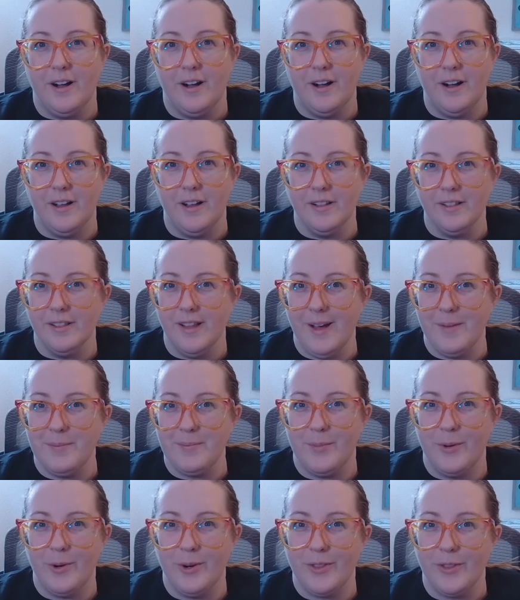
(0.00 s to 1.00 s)
a lot
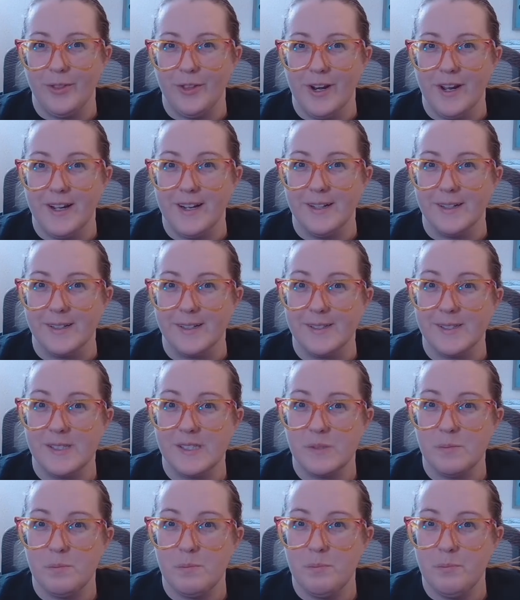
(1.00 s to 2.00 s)
more than I
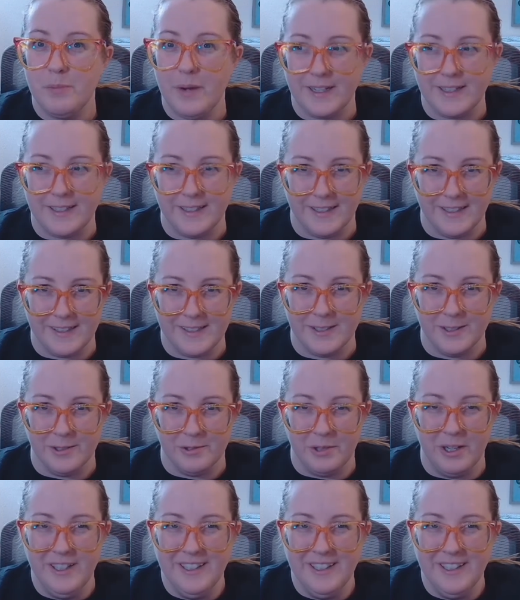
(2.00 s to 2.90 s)
expected it to.